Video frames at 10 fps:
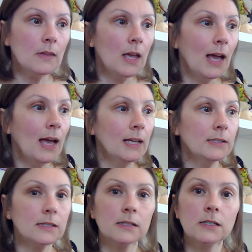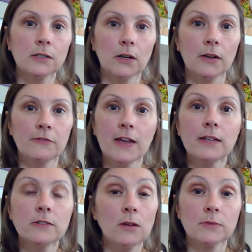And, if they
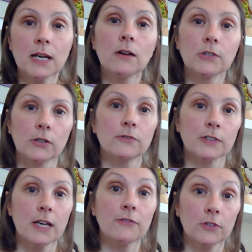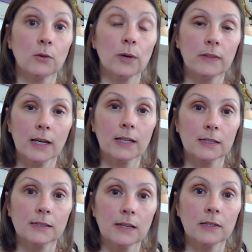don't tell you for definite when they're going to
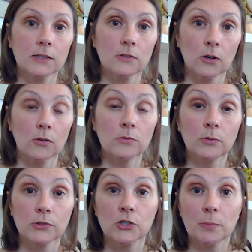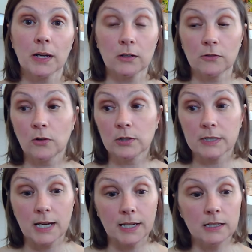send this doll once you're back off
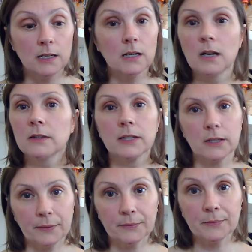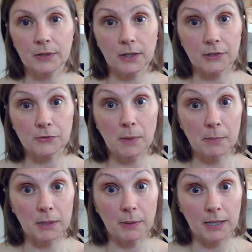holiday, then I'm going to ask for my
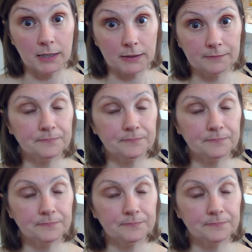money back.